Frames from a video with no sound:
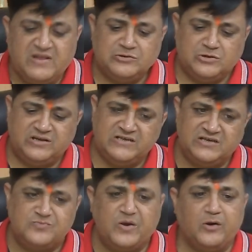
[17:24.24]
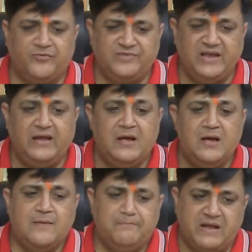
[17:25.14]
So this is one of the
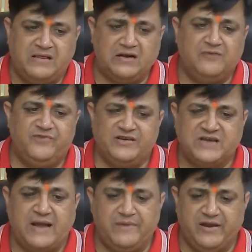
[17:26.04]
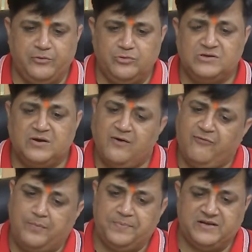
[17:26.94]
method which can be used
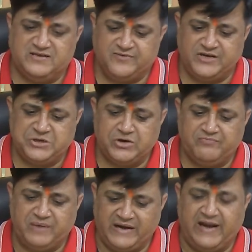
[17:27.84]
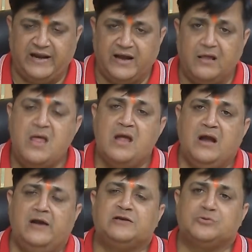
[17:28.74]
for preservation of bacteria.
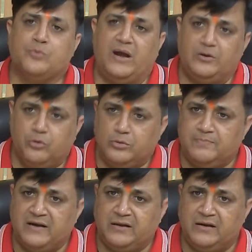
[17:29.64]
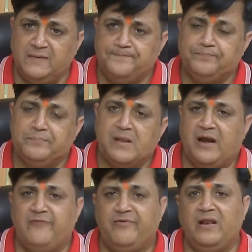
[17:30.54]
It is quite good method.
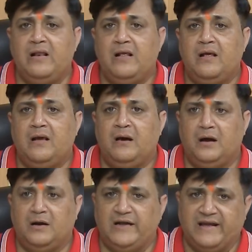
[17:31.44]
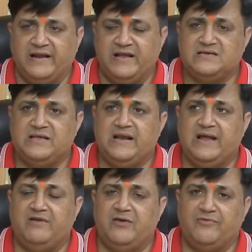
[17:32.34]
It will decrease the
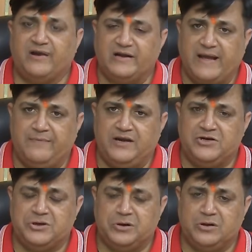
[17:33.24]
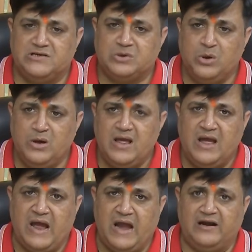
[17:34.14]
level of contamination also,
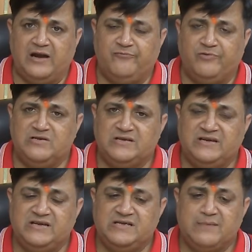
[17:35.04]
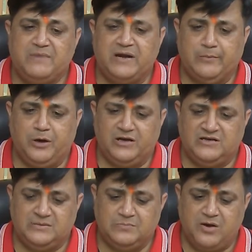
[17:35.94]
and it will cease the
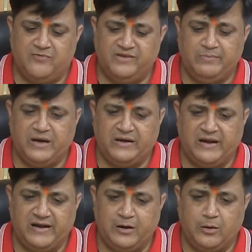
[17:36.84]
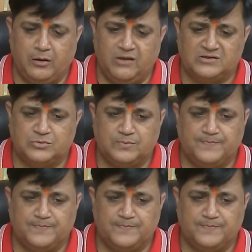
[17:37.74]
metabolism of the bacteria also.